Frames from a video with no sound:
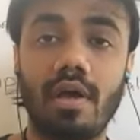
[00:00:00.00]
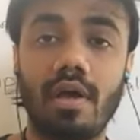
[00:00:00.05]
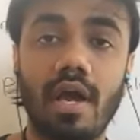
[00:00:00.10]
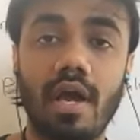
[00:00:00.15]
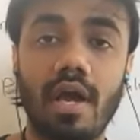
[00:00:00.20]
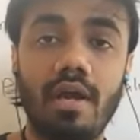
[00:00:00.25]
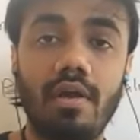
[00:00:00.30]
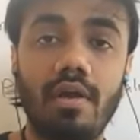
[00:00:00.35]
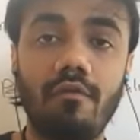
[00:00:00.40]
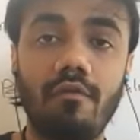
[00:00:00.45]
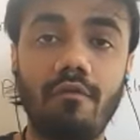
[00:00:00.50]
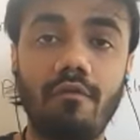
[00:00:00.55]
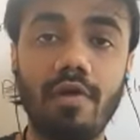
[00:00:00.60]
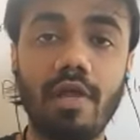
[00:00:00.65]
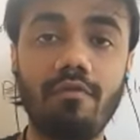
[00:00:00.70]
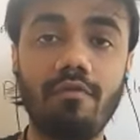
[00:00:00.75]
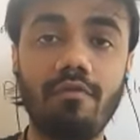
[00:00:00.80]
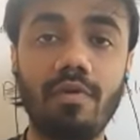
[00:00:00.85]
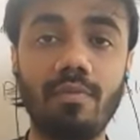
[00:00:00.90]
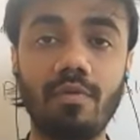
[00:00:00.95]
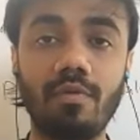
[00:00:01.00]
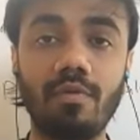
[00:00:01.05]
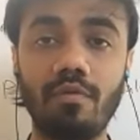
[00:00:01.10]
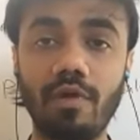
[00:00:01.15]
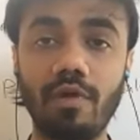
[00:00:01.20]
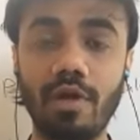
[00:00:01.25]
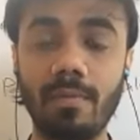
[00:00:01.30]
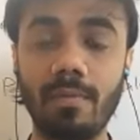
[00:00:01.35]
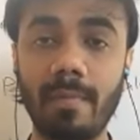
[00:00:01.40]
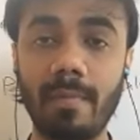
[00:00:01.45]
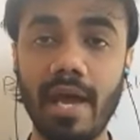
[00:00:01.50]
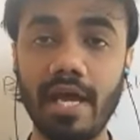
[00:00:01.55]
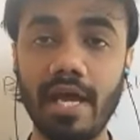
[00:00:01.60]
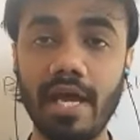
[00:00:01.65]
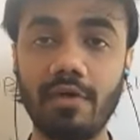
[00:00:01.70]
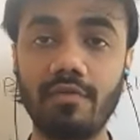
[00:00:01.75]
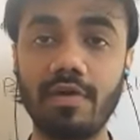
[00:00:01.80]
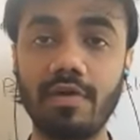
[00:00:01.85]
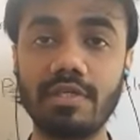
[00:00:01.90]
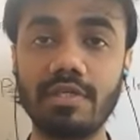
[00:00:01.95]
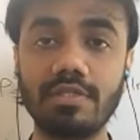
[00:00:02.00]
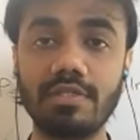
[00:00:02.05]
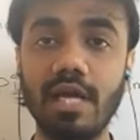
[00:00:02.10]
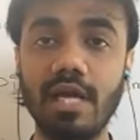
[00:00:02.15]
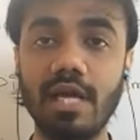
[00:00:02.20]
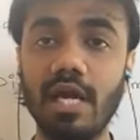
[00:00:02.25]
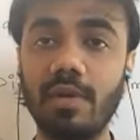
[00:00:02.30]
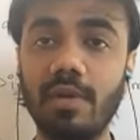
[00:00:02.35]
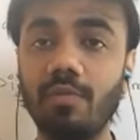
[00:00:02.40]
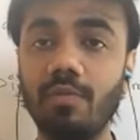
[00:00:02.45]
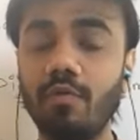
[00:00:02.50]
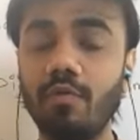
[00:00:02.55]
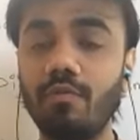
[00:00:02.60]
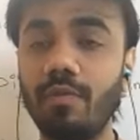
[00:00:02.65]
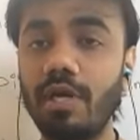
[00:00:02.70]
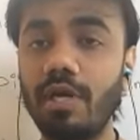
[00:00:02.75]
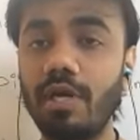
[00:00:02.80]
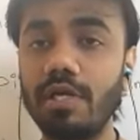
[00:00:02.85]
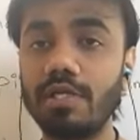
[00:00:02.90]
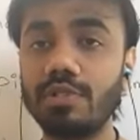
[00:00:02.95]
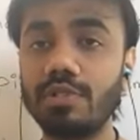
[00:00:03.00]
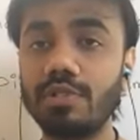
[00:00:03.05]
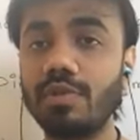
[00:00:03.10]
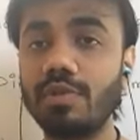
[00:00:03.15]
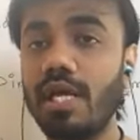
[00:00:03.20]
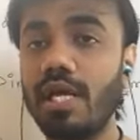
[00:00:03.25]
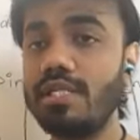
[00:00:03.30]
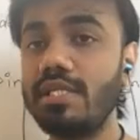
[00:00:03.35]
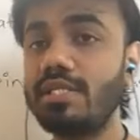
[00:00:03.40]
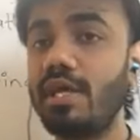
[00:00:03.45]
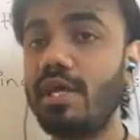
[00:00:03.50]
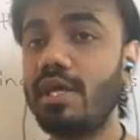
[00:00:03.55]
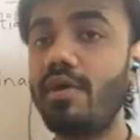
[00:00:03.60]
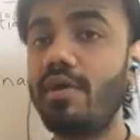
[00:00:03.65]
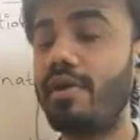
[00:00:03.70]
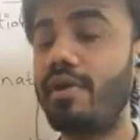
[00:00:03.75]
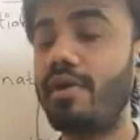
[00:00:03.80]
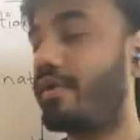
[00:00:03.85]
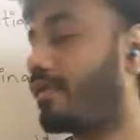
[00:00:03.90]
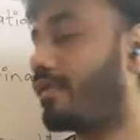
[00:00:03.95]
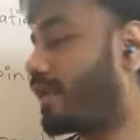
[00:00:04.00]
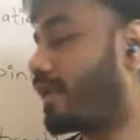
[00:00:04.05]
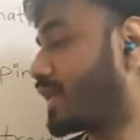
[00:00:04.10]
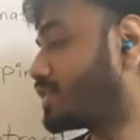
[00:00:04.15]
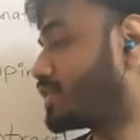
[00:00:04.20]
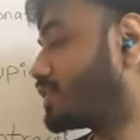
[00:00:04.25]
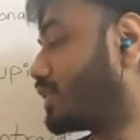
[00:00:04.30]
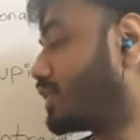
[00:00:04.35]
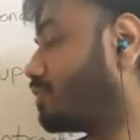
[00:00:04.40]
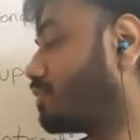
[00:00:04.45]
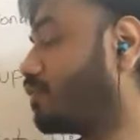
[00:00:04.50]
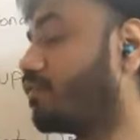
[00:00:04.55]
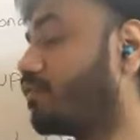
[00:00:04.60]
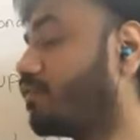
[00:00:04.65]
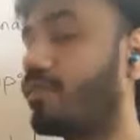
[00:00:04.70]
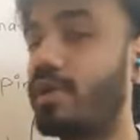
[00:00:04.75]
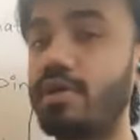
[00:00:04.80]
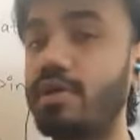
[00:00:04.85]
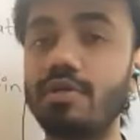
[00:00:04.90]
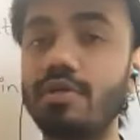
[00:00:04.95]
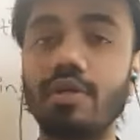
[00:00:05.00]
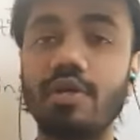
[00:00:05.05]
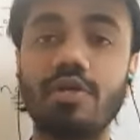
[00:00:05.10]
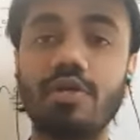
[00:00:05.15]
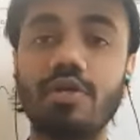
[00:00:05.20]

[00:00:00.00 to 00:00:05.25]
And when we move it backwards, that movement is known as retraction movement.